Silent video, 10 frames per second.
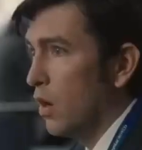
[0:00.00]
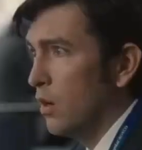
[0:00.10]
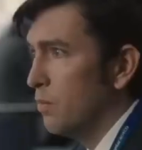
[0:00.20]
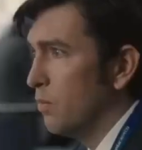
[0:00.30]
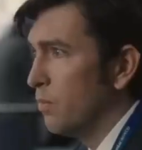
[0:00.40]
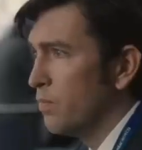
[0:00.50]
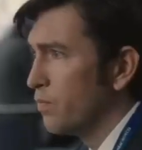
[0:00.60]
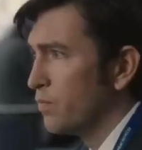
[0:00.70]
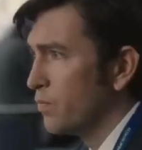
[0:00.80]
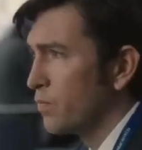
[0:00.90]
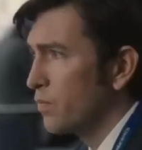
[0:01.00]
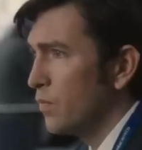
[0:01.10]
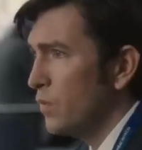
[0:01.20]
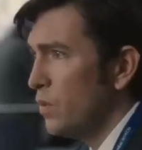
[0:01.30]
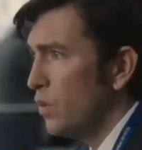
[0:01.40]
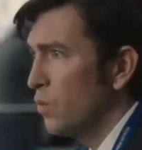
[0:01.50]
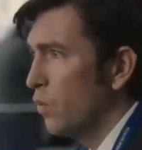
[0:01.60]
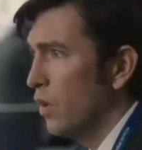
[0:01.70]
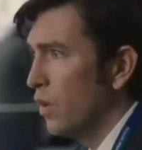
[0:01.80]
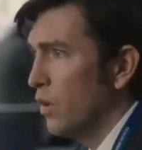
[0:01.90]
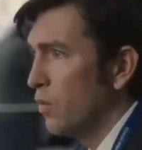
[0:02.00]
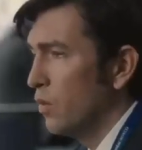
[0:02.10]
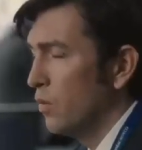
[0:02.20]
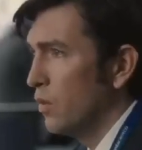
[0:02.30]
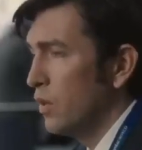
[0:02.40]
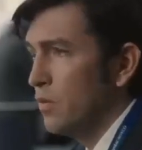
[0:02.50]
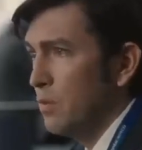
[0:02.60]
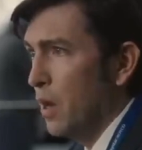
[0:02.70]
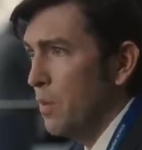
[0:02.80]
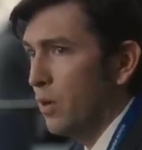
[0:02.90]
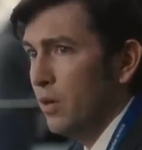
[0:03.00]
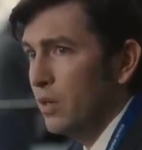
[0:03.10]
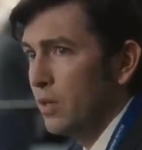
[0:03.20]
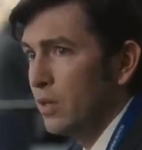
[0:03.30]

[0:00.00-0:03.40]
Um, what, even my part?